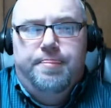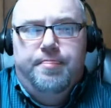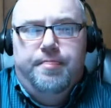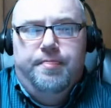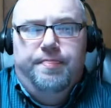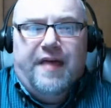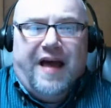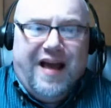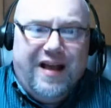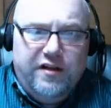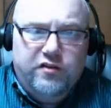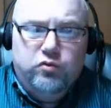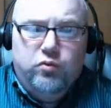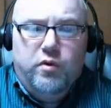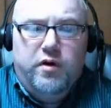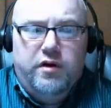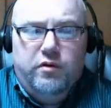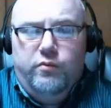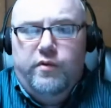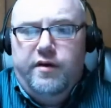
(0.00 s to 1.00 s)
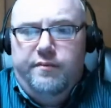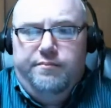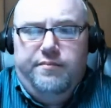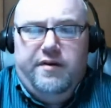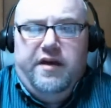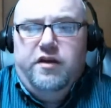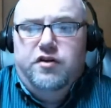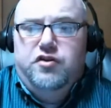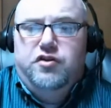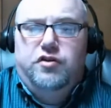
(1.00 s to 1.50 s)
That's what a web
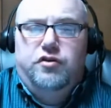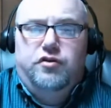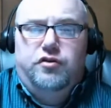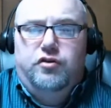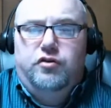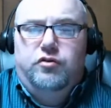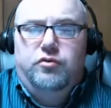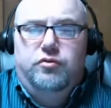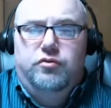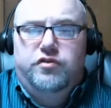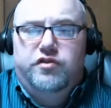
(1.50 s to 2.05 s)
page should do.